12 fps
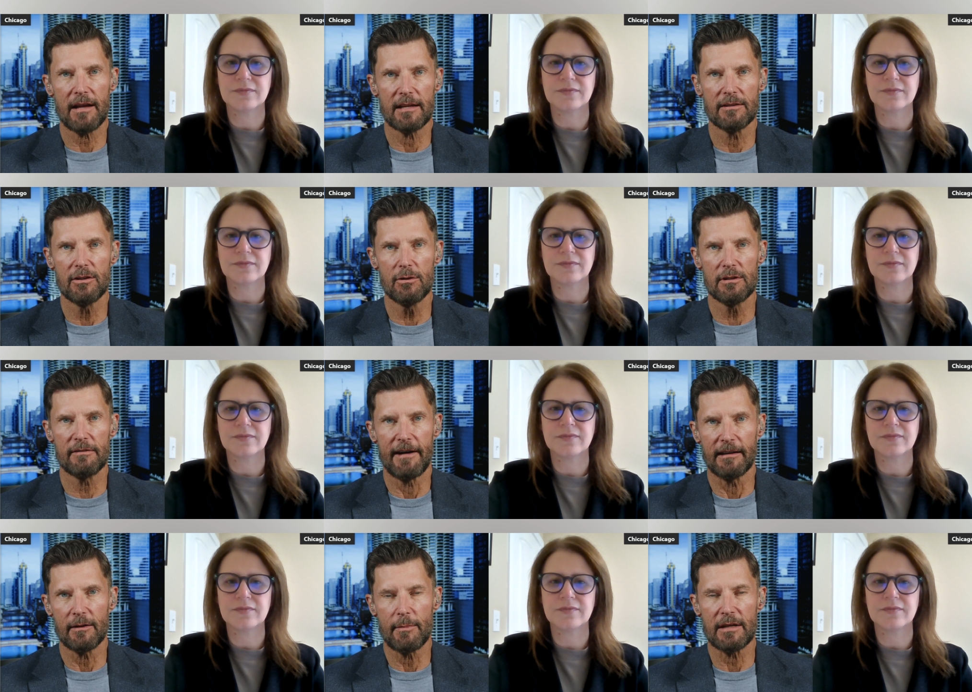Speaker 1: a new
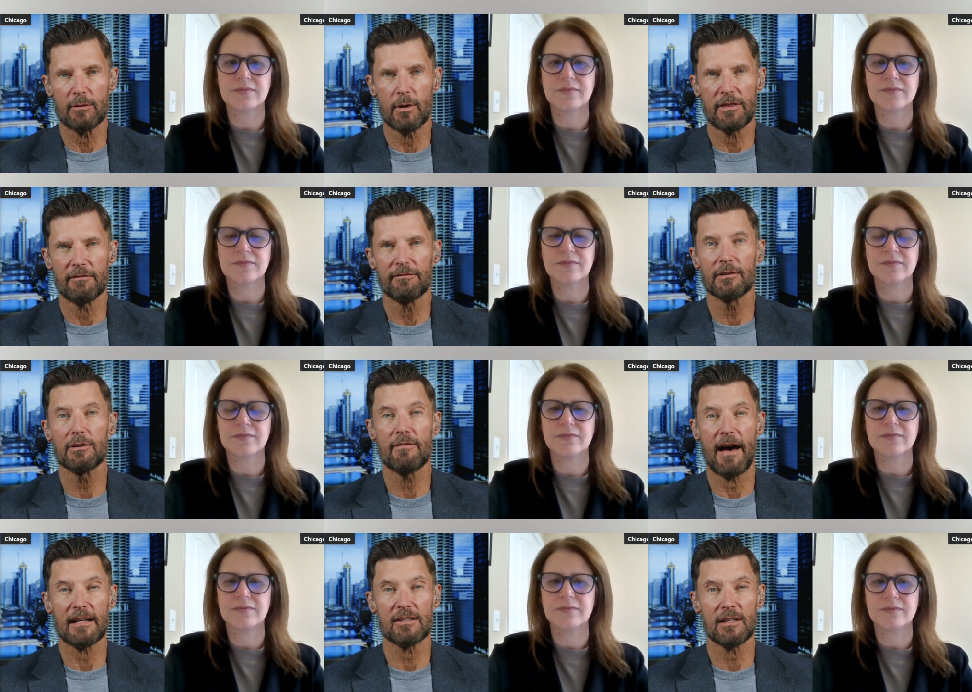development with the flu
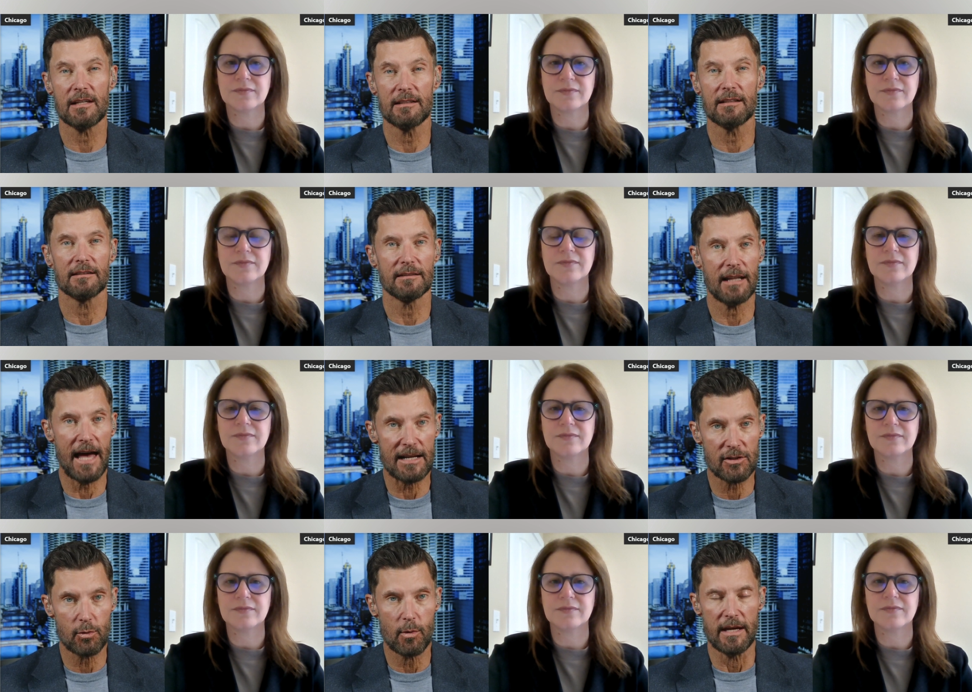vaccine
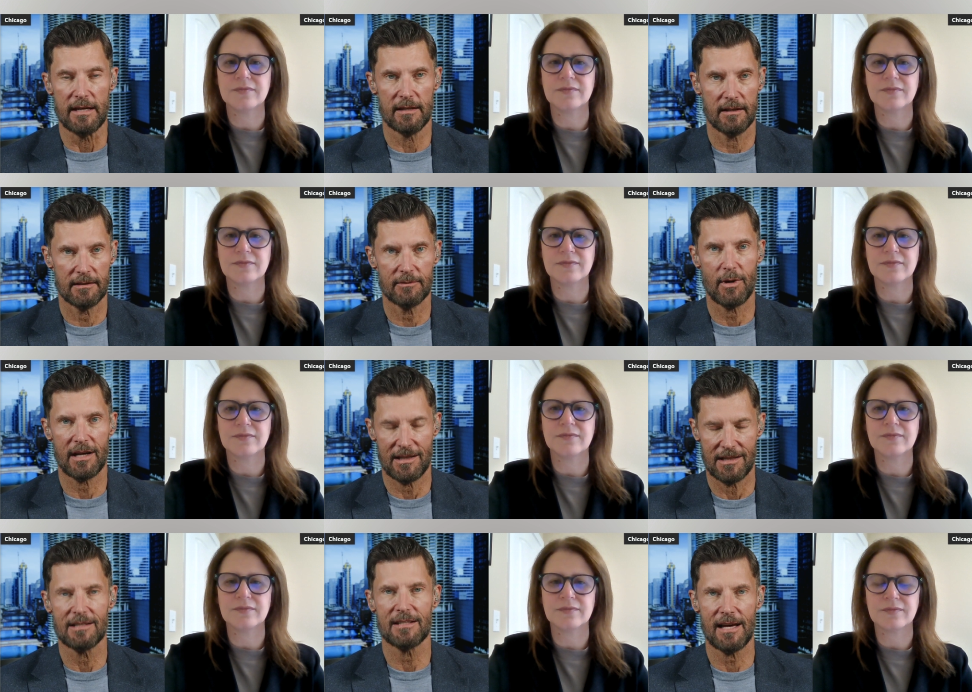last week. What
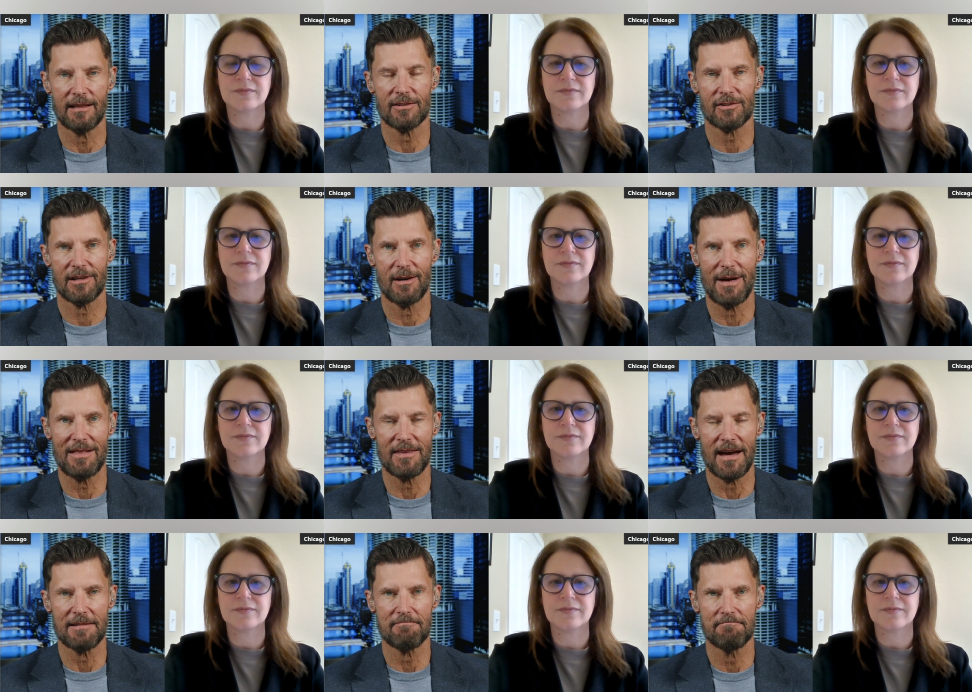can you tell us about
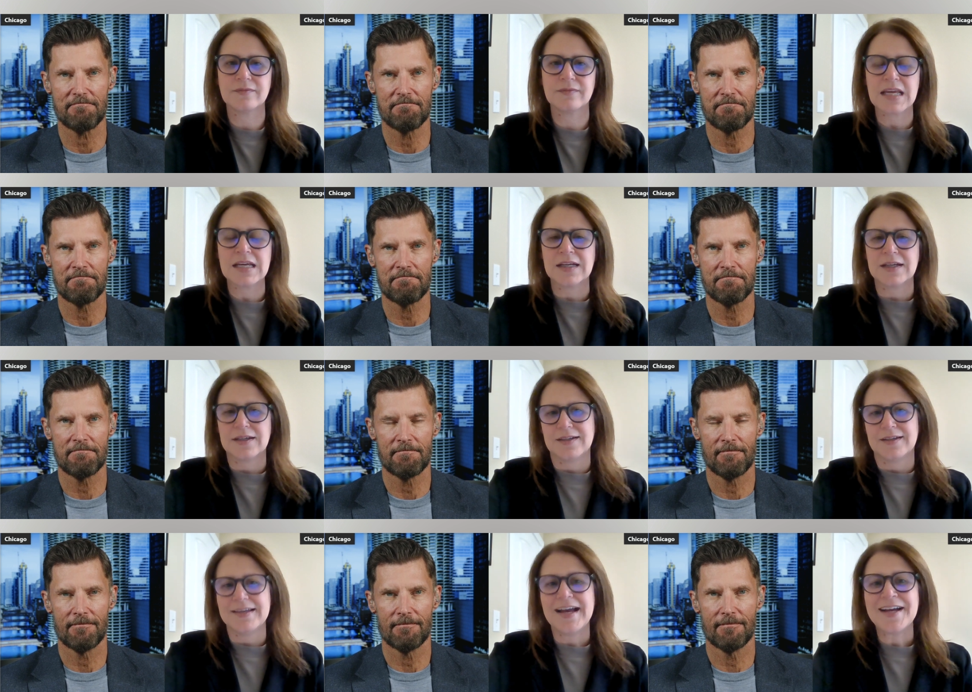that?
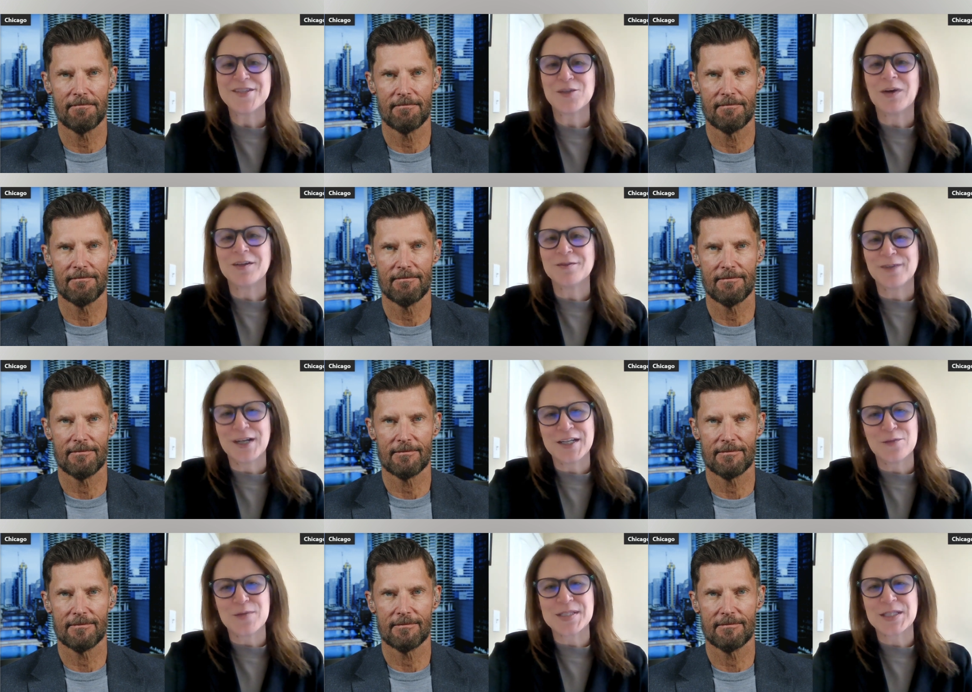
Speaker 2: Yeah, so on
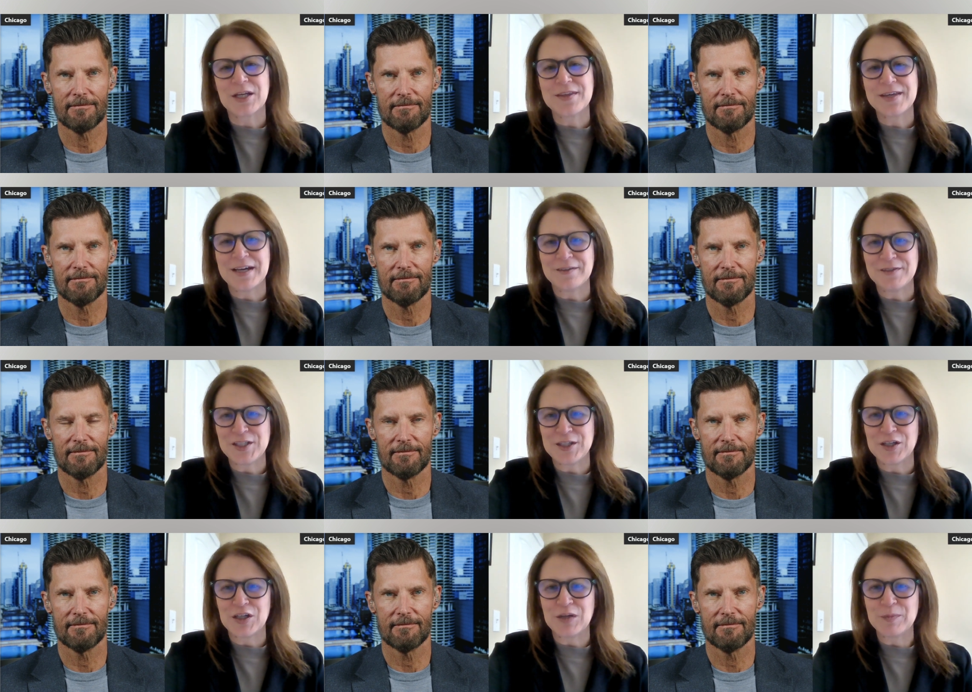Friday, we saw the
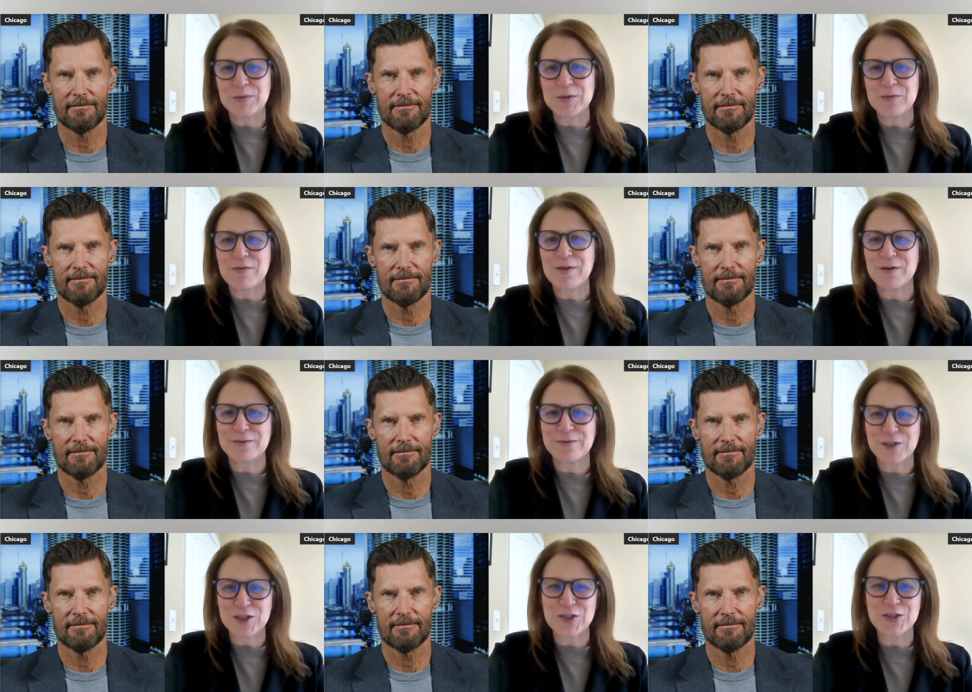FDA approve the
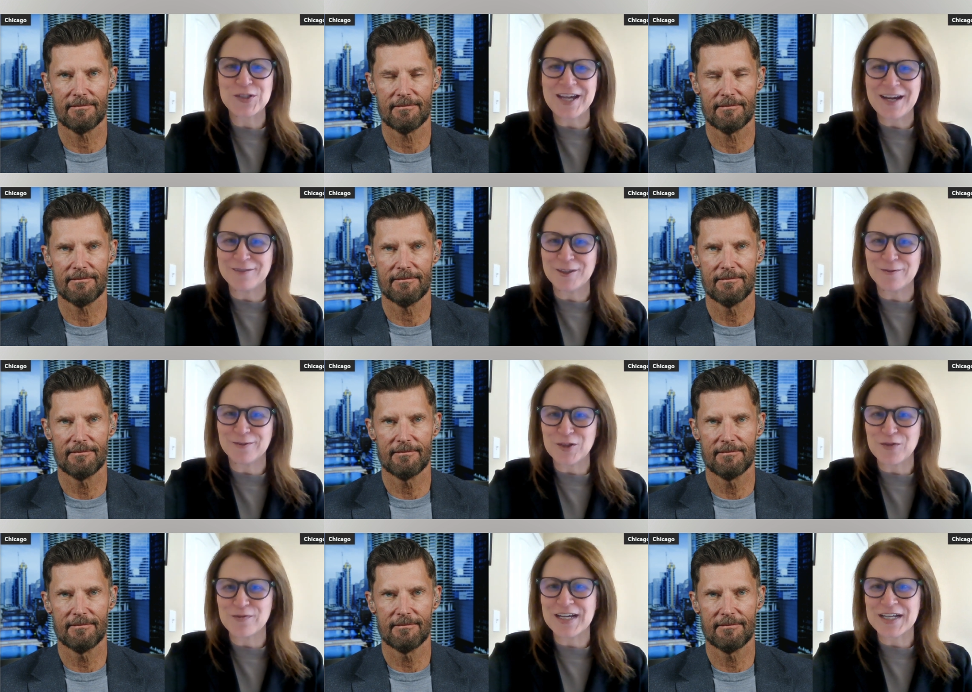first ever
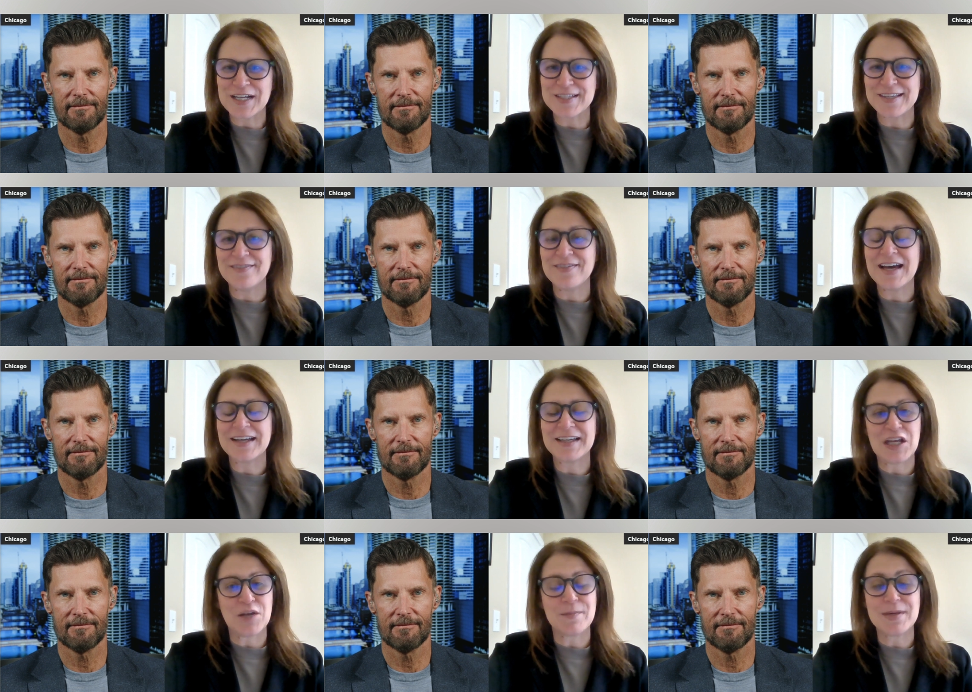flu vaccine that
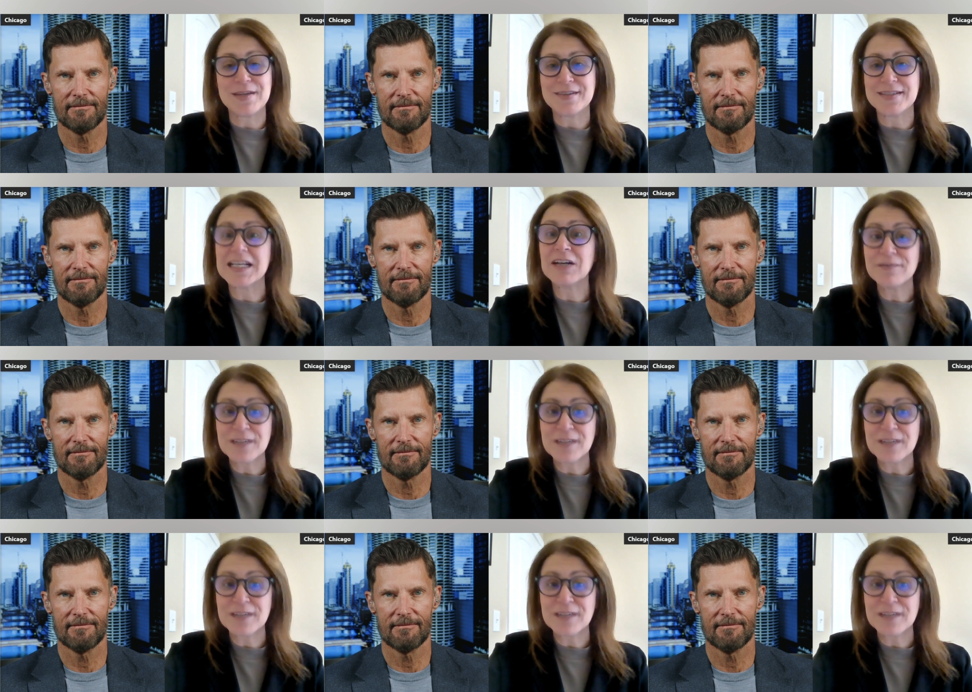can be self